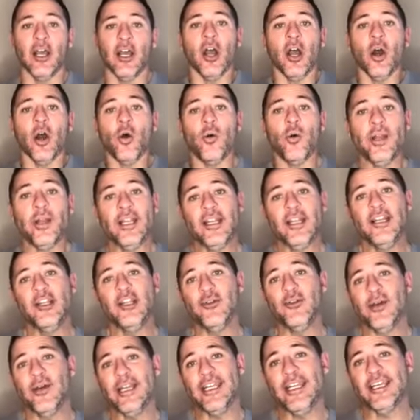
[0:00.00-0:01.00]
We didn't do
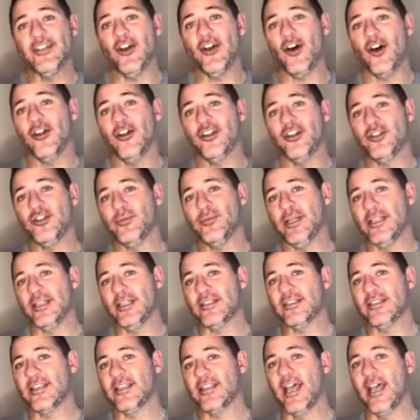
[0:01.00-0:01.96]
any acknowledgements.